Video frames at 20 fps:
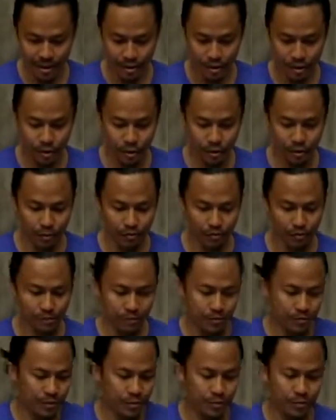So
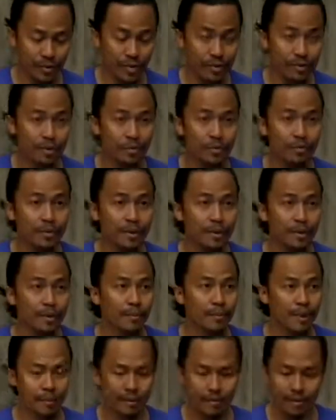today's talk will be
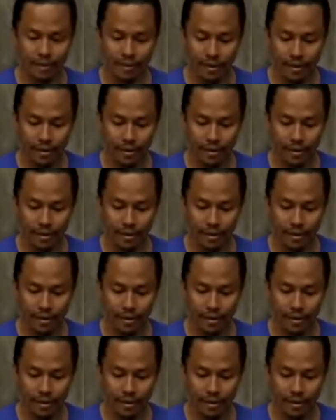about,